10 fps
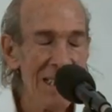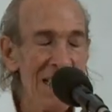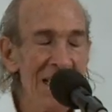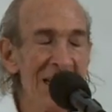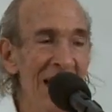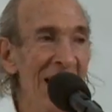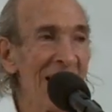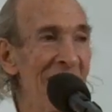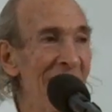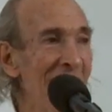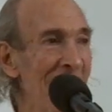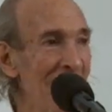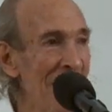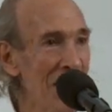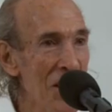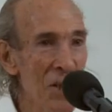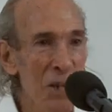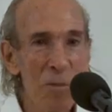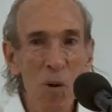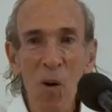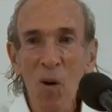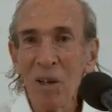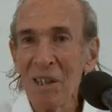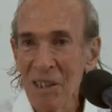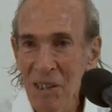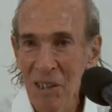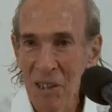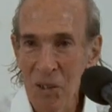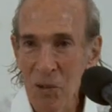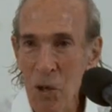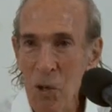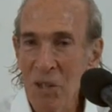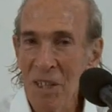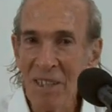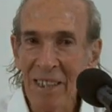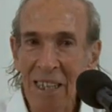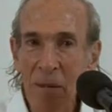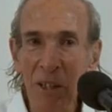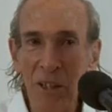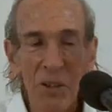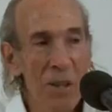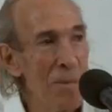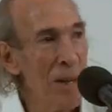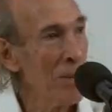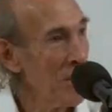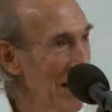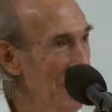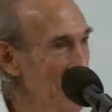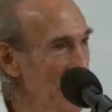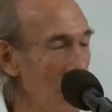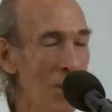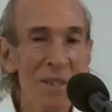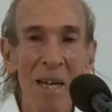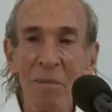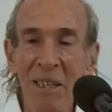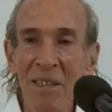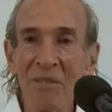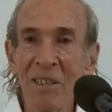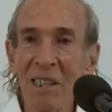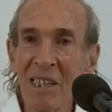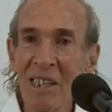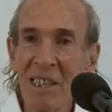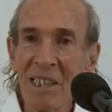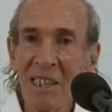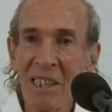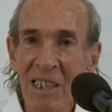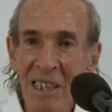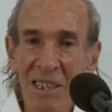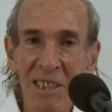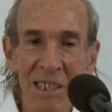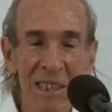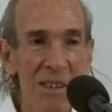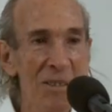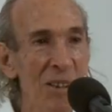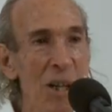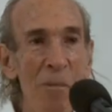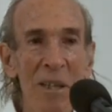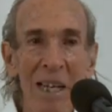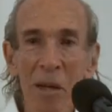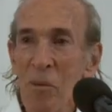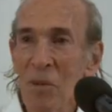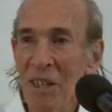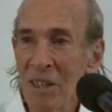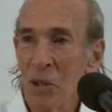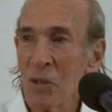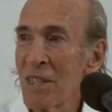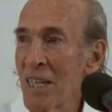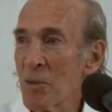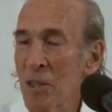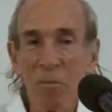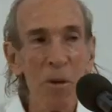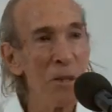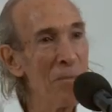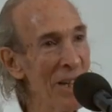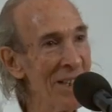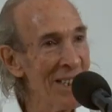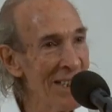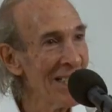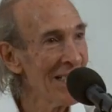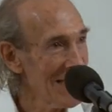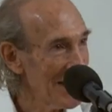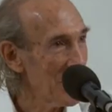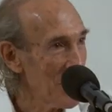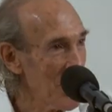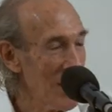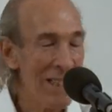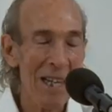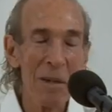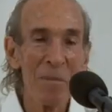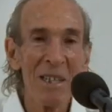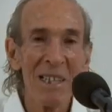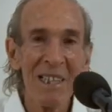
these are the small roses that come on a creeper without thorns, I believe. It's the common name in those days was prosperity, the trade name,